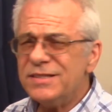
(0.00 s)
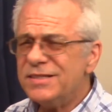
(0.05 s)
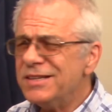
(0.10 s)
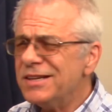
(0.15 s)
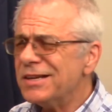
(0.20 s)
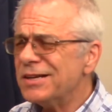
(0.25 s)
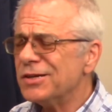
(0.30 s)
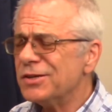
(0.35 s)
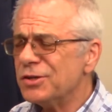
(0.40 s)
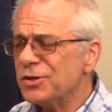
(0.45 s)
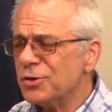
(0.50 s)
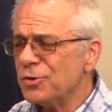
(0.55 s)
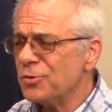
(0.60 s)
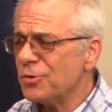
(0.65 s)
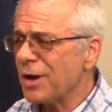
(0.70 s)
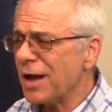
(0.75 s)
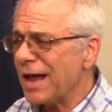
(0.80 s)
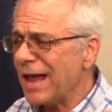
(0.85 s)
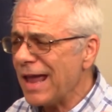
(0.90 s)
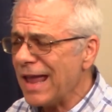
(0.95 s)
Didn't
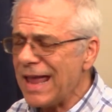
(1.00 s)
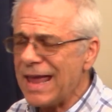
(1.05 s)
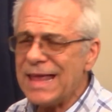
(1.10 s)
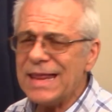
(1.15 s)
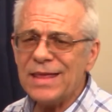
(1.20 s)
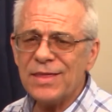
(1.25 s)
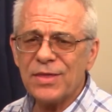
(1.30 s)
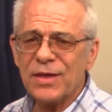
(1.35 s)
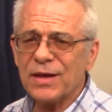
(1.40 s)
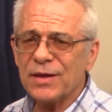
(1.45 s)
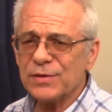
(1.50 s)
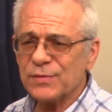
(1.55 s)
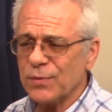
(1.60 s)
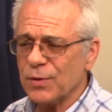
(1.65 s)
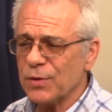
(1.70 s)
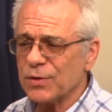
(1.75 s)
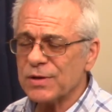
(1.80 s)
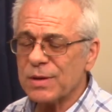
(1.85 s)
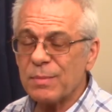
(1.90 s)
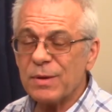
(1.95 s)
do anything as
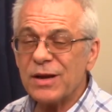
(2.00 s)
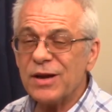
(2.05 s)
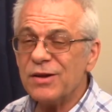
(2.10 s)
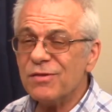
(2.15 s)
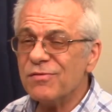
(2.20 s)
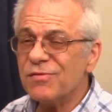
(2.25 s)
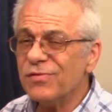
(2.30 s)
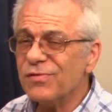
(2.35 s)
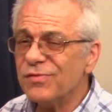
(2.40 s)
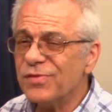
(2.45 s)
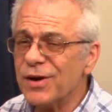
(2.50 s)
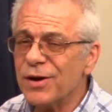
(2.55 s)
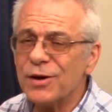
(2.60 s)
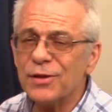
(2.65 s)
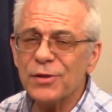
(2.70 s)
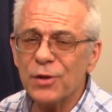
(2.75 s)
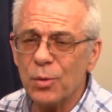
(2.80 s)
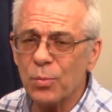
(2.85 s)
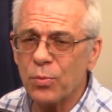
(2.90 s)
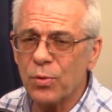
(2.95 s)
far as,
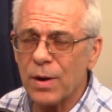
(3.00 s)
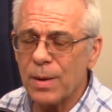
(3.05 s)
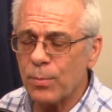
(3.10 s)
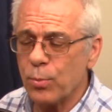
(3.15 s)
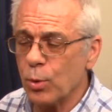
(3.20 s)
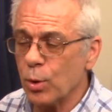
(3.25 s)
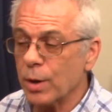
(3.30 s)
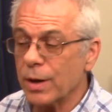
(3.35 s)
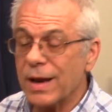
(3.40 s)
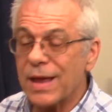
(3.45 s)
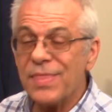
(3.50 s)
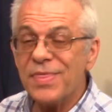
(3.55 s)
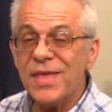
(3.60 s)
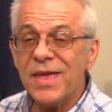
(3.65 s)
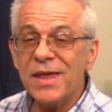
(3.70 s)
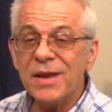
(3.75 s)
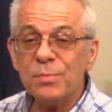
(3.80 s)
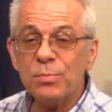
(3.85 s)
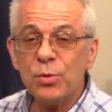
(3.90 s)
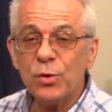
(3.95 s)
very little prep work, and
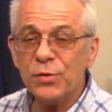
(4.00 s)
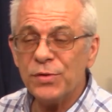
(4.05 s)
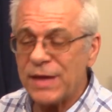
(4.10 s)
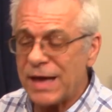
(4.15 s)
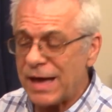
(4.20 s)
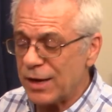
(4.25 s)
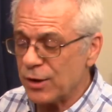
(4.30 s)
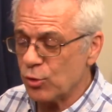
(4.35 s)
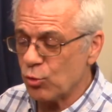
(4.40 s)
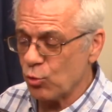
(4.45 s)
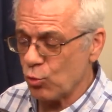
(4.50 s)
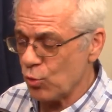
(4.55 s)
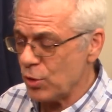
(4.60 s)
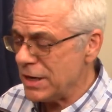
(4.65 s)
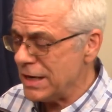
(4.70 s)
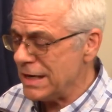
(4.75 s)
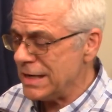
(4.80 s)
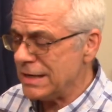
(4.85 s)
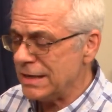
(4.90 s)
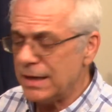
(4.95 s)
then put that
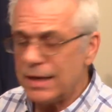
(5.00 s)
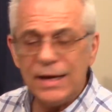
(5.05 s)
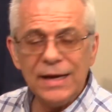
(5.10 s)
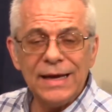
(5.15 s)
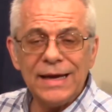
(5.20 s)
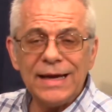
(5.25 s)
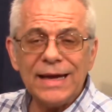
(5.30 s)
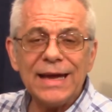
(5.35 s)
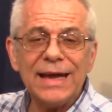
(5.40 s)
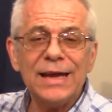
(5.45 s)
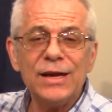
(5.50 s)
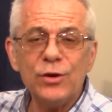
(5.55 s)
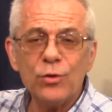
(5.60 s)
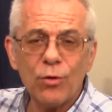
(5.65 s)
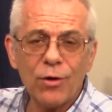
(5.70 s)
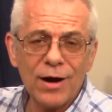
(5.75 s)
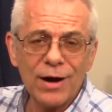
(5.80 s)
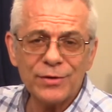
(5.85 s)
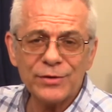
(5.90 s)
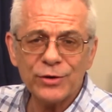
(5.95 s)
green
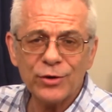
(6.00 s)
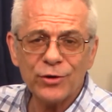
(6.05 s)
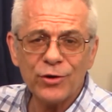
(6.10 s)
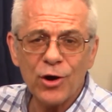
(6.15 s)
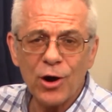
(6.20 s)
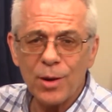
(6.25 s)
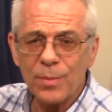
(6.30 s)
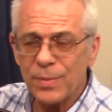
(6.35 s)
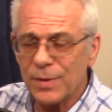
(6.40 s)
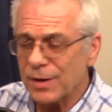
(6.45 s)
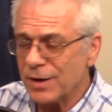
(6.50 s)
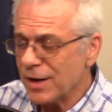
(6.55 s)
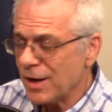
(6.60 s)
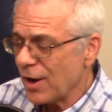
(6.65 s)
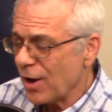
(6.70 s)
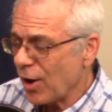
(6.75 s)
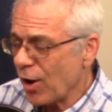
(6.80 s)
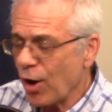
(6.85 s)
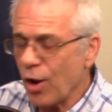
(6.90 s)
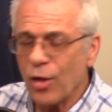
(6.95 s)
indoor-outdoor carpet
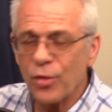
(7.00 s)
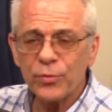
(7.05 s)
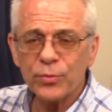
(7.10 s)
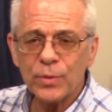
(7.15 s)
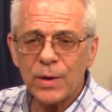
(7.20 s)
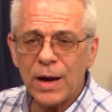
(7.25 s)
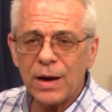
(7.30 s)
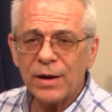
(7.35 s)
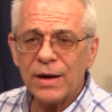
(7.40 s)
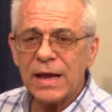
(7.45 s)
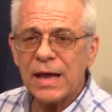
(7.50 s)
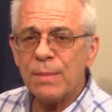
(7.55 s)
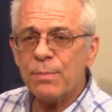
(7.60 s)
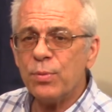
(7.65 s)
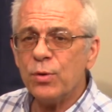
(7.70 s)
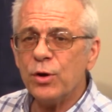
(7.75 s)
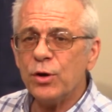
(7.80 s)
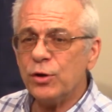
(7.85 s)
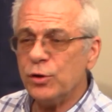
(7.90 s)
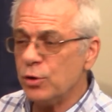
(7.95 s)
all throughout and
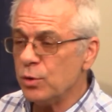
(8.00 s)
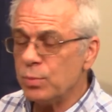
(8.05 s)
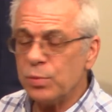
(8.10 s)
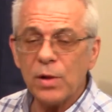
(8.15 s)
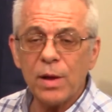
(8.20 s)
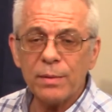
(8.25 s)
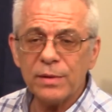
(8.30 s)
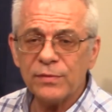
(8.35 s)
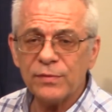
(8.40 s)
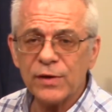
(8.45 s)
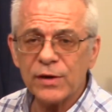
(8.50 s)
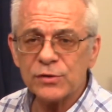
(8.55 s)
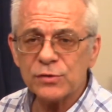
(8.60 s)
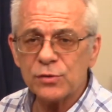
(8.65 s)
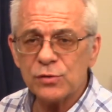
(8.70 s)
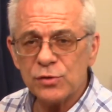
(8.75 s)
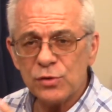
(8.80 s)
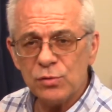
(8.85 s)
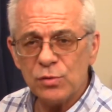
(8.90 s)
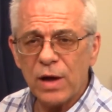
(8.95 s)
put new plumbing
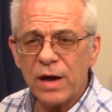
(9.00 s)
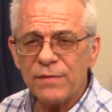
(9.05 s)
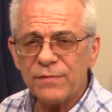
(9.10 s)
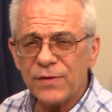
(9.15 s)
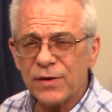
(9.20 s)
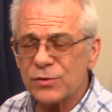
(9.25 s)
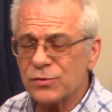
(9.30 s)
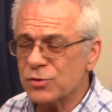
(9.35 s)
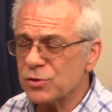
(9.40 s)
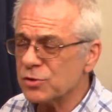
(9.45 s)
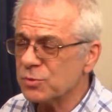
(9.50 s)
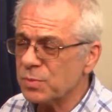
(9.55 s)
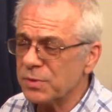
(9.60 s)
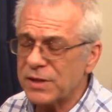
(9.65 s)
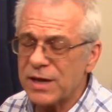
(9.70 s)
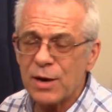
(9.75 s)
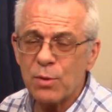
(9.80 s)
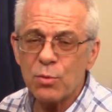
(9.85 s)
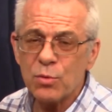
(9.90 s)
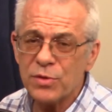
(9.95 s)
fixtures, new light fixtures, but
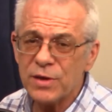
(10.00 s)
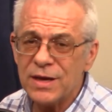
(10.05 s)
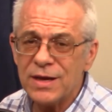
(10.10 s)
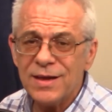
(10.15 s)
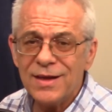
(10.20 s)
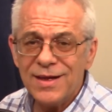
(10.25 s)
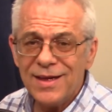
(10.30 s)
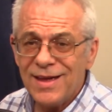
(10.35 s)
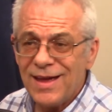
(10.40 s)
they were the